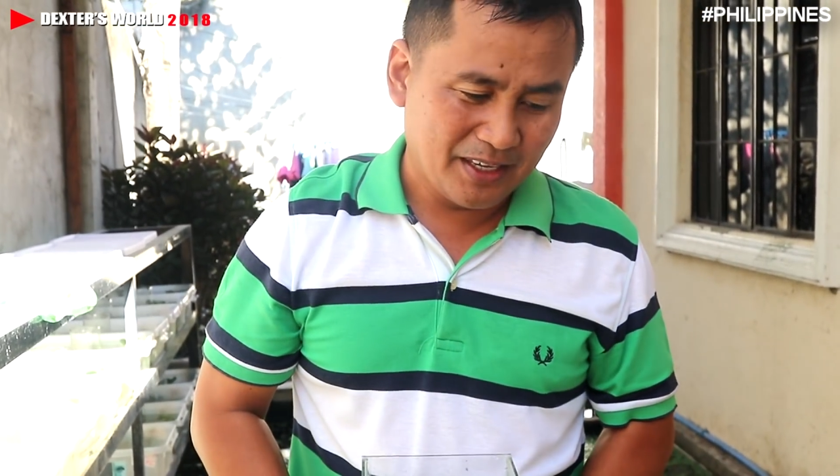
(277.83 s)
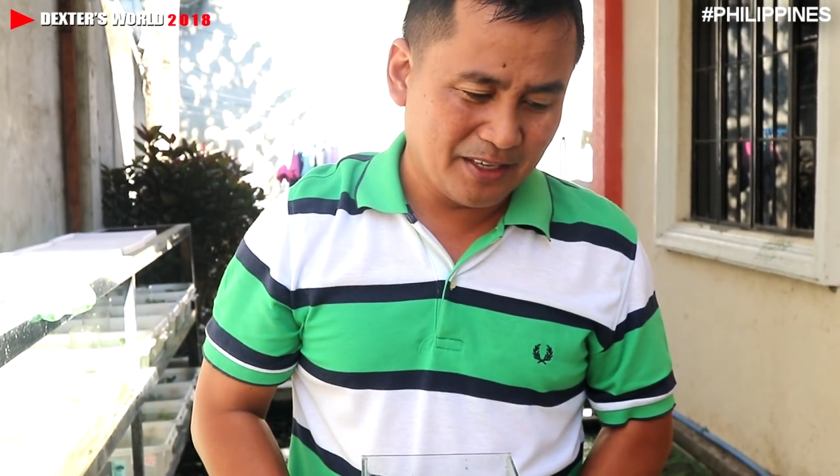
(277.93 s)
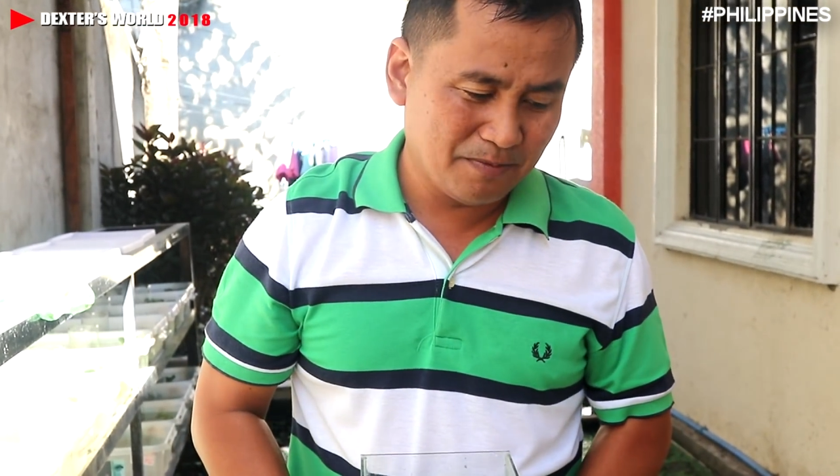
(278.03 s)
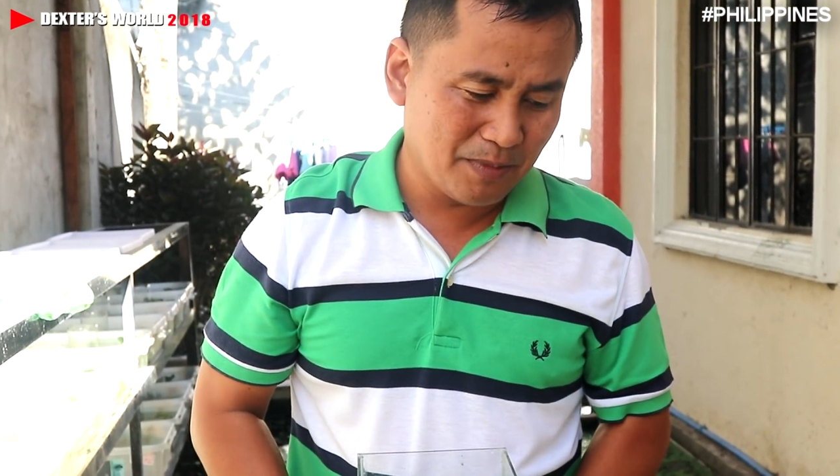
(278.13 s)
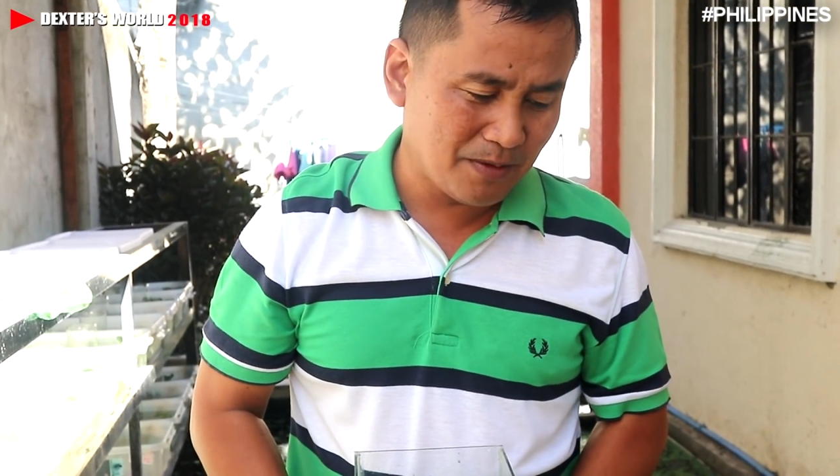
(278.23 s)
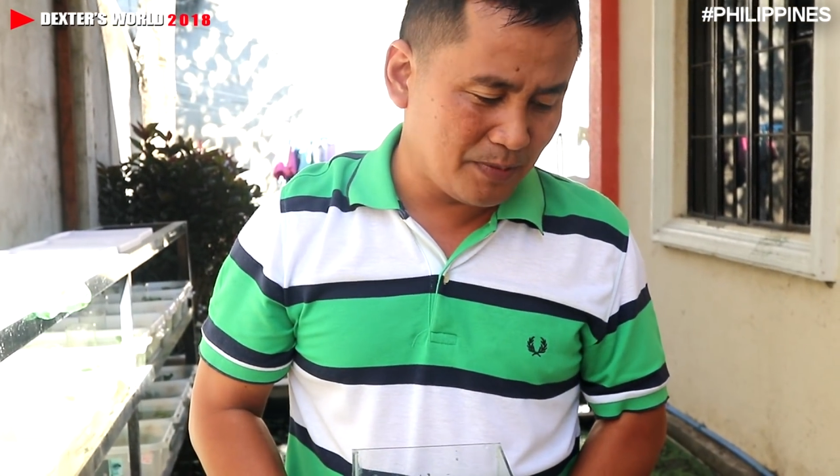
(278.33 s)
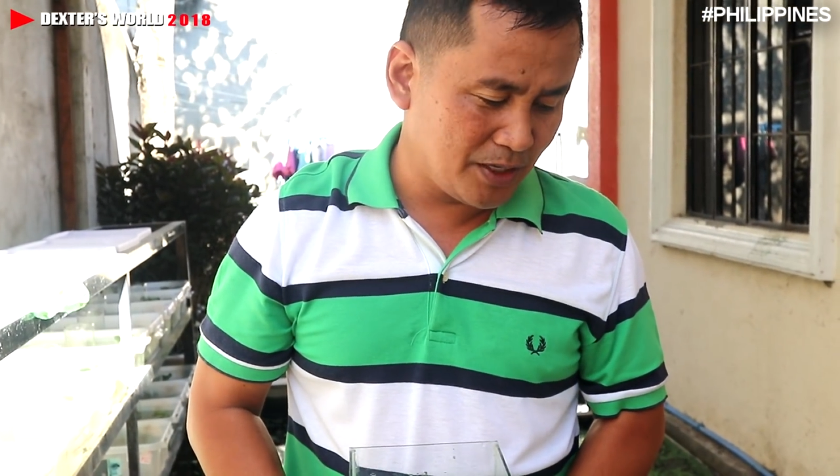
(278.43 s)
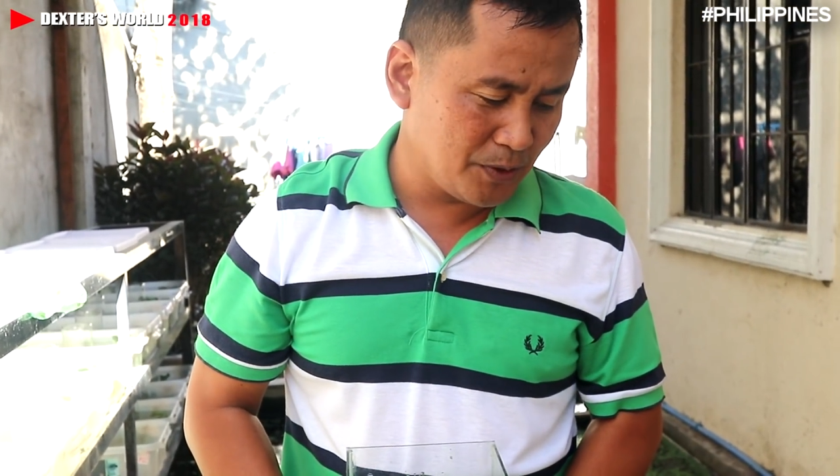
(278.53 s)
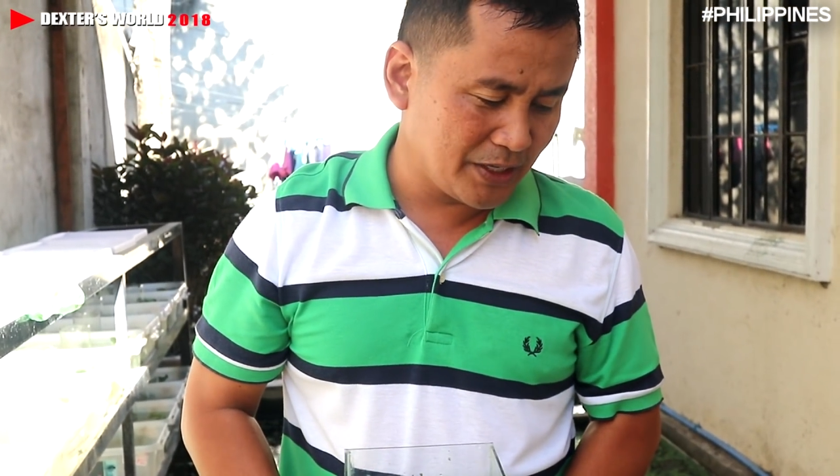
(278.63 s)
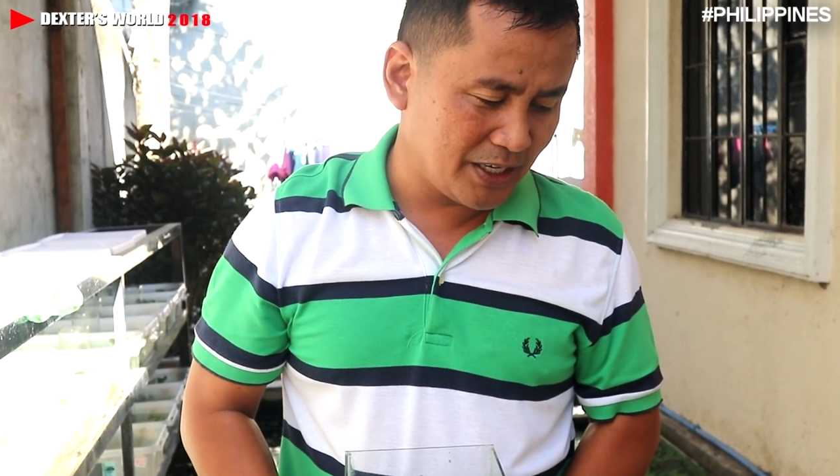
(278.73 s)
and maybe
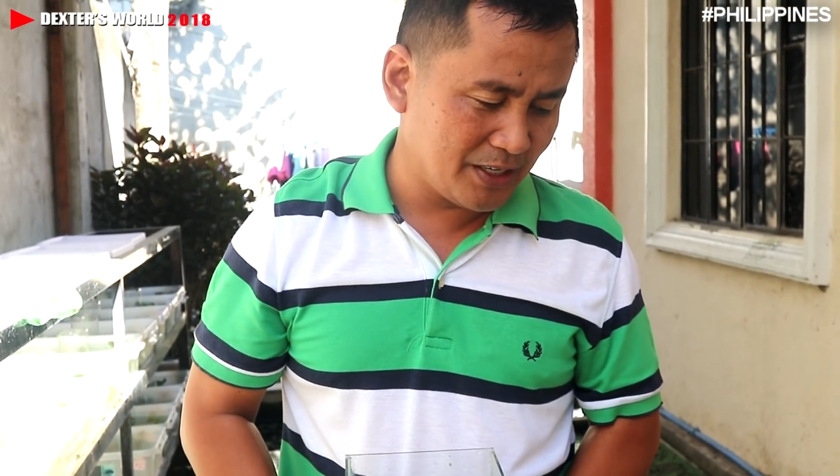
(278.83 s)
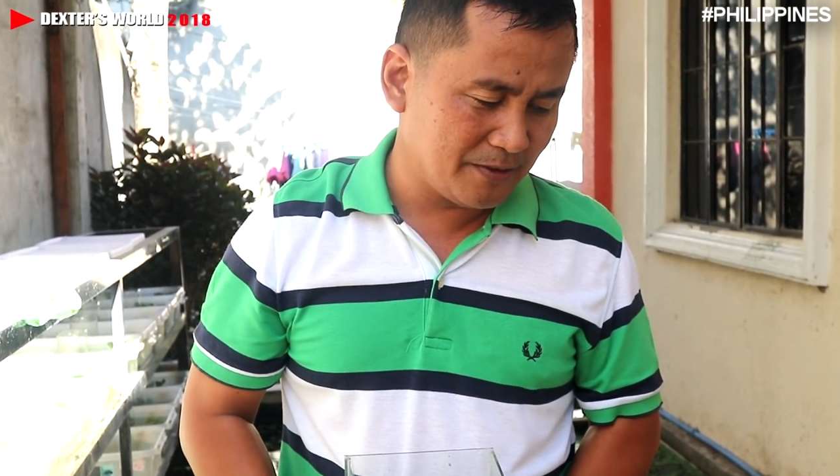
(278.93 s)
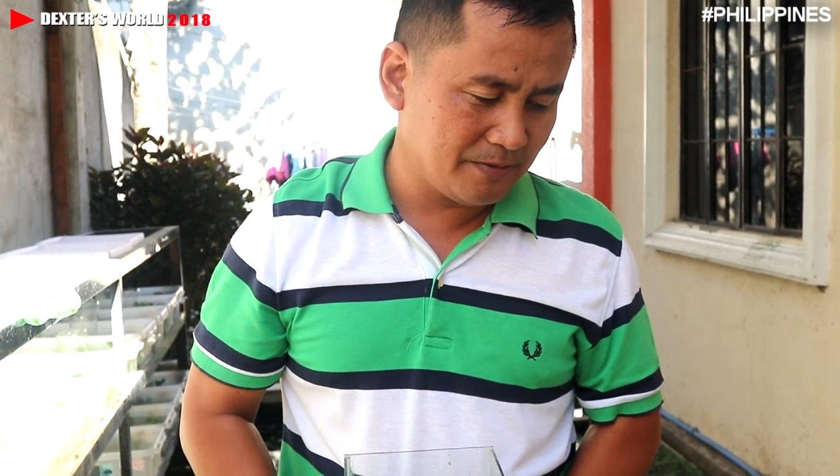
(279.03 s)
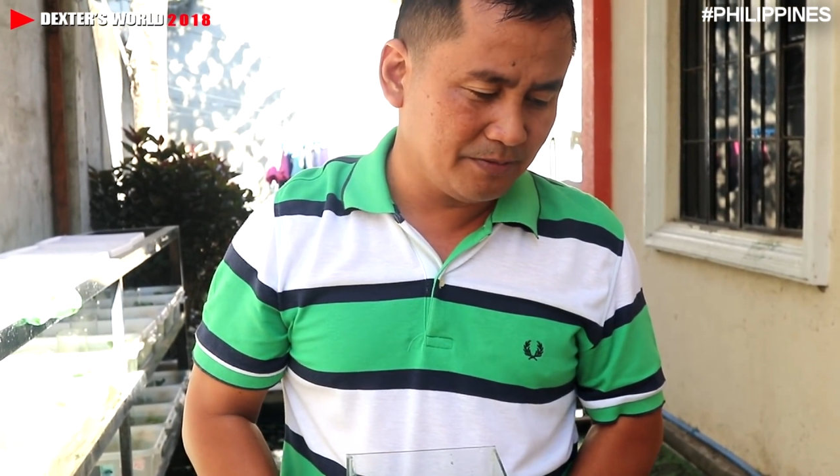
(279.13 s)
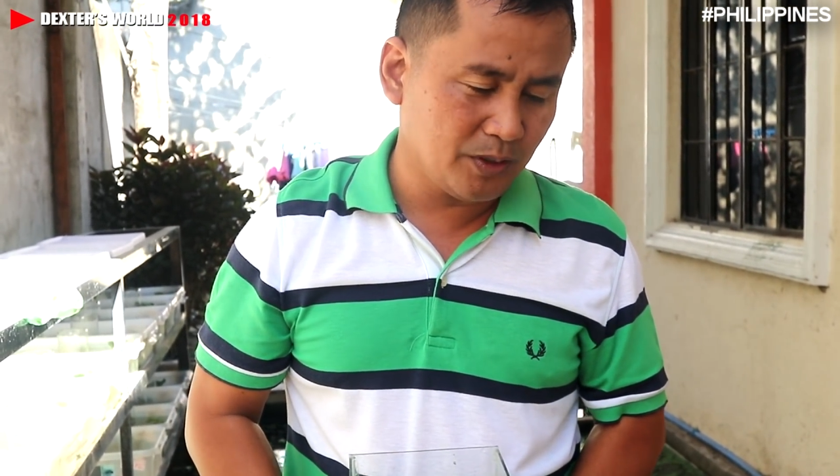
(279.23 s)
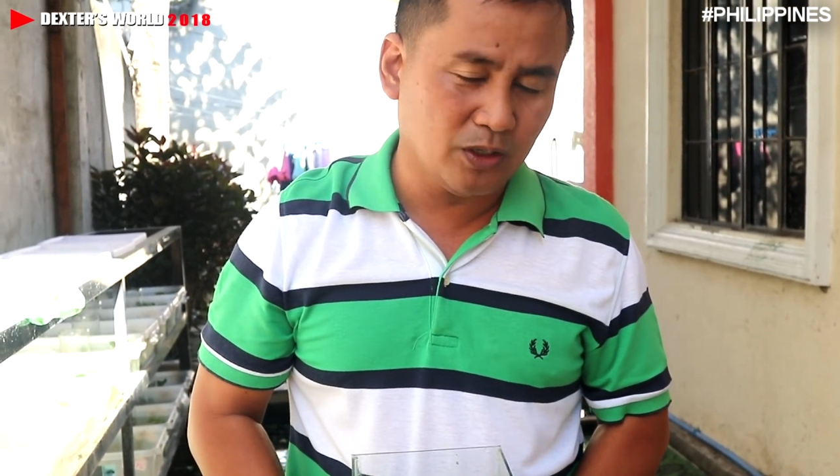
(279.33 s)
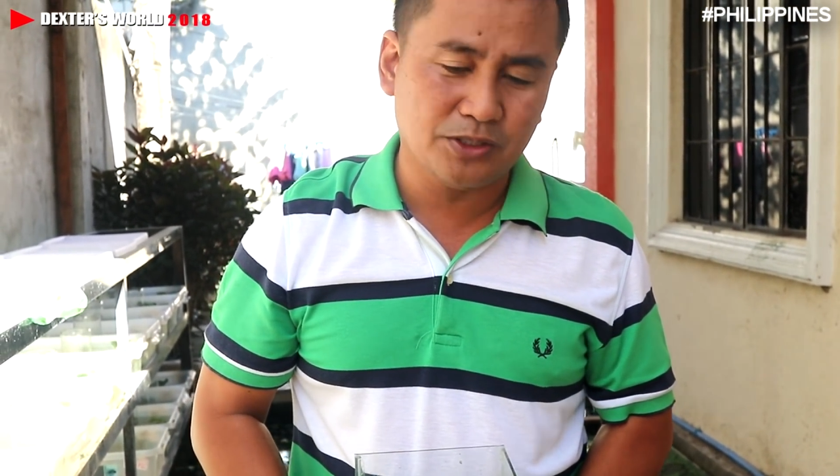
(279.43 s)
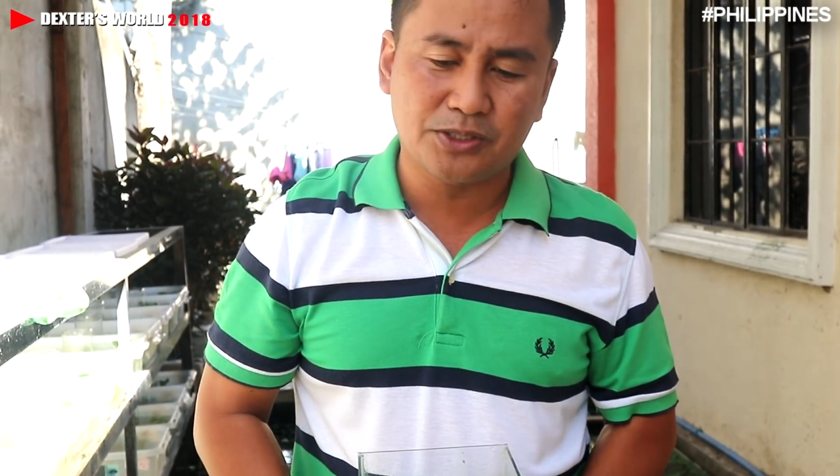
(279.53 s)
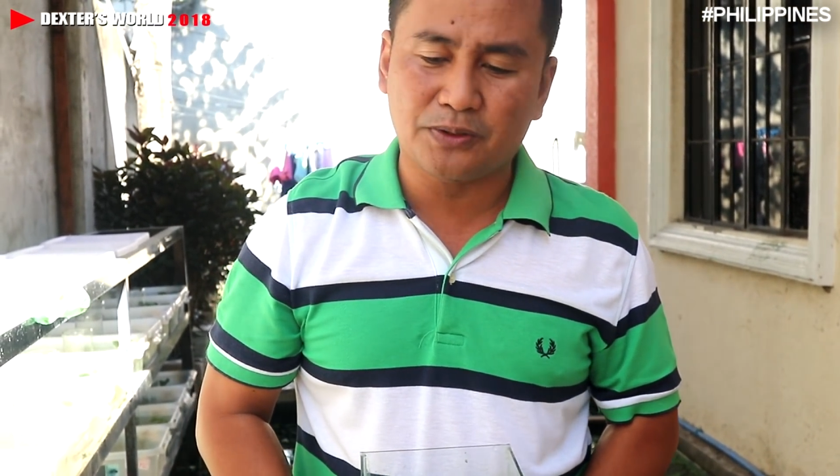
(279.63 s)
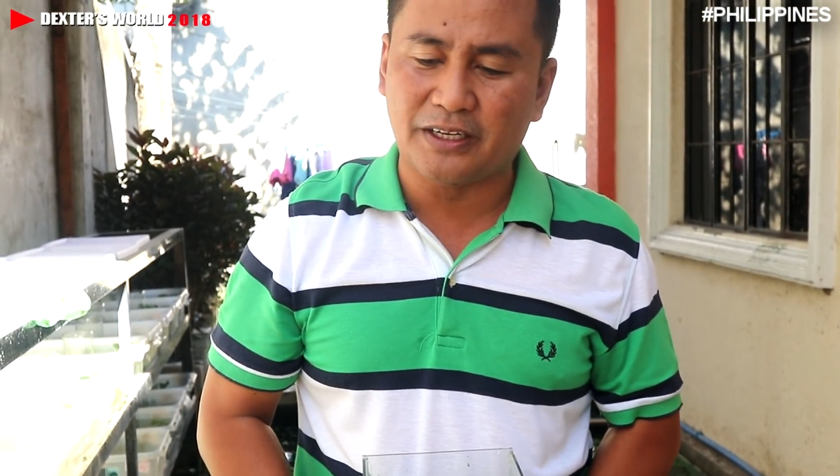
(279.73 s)
you can
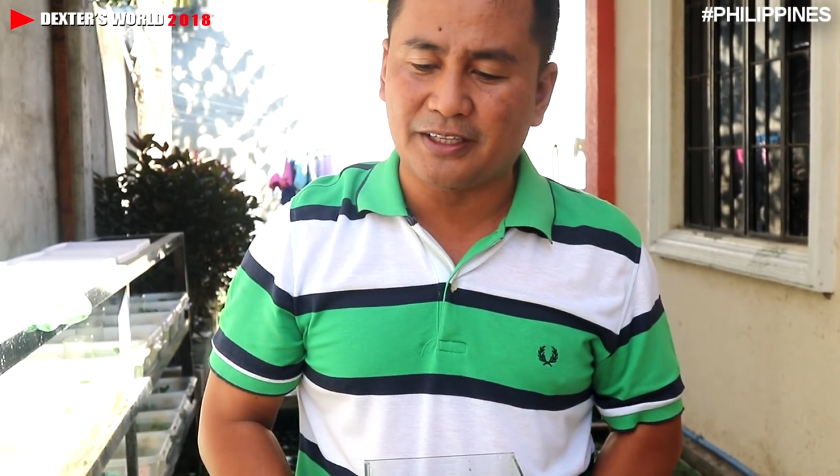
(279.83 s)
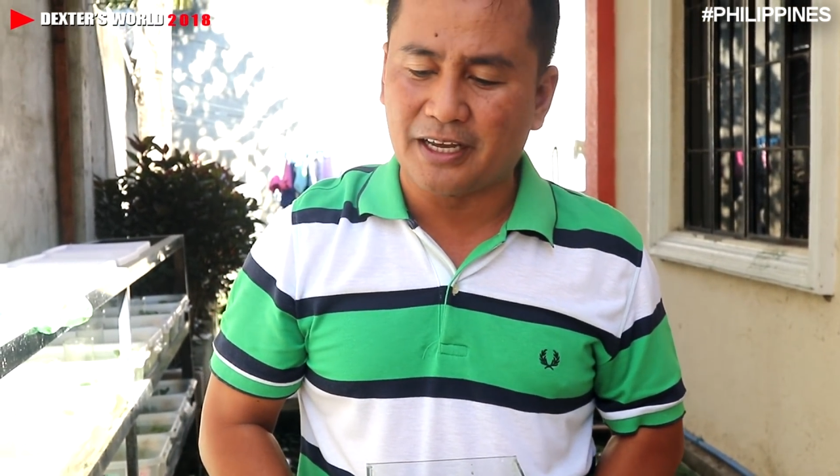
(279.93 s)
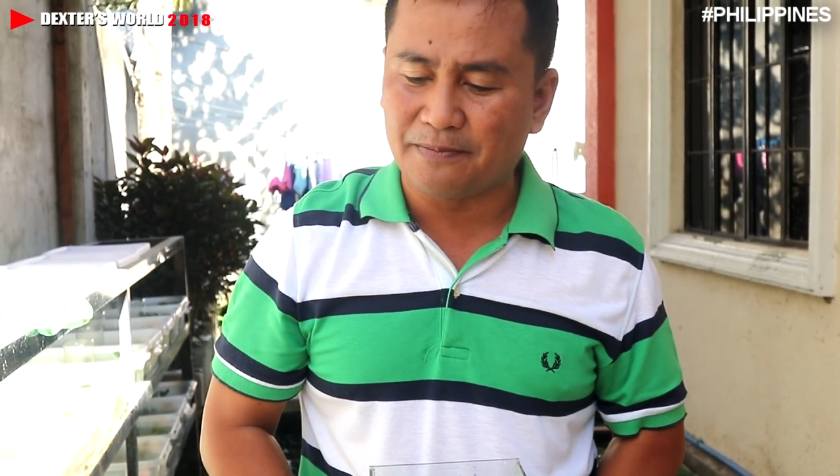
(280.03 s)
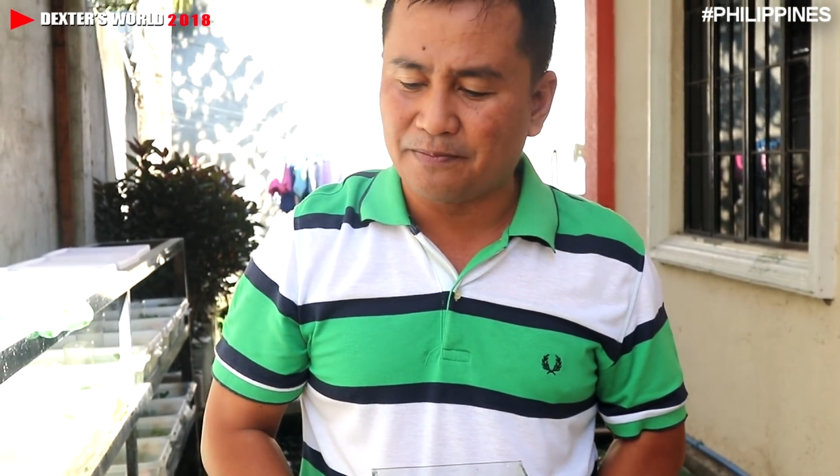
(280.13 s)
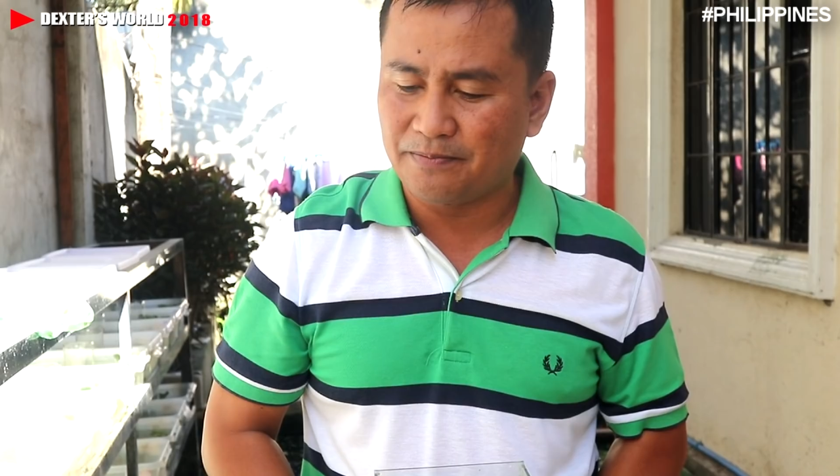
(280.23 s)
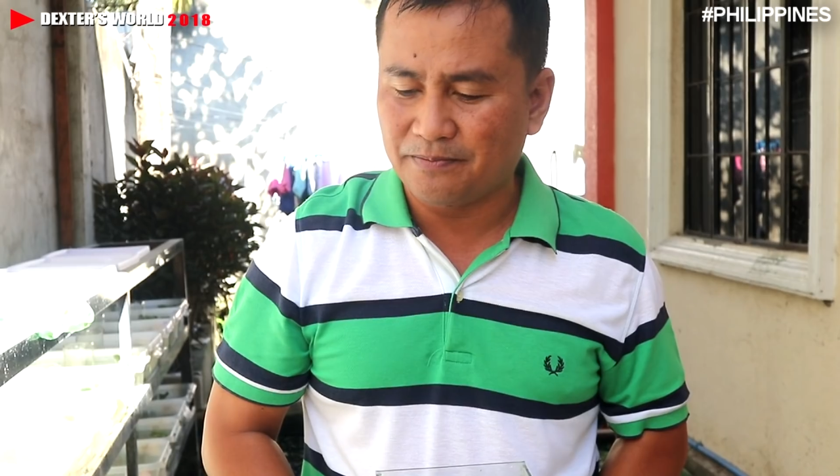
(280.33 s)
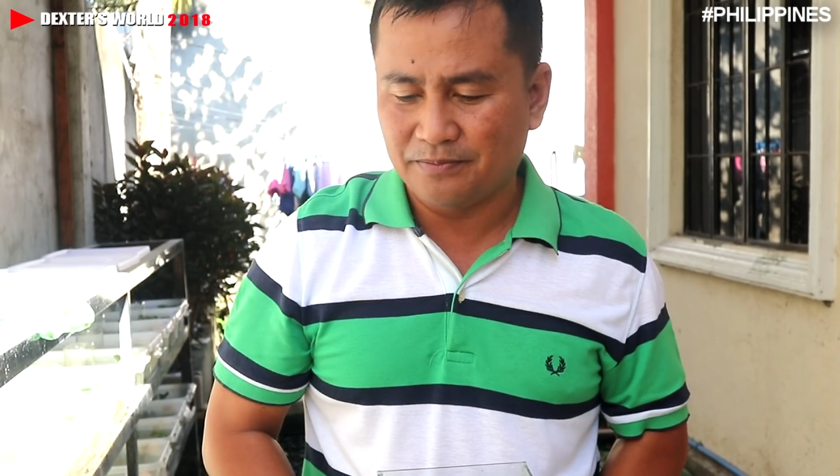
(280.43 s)
also adapt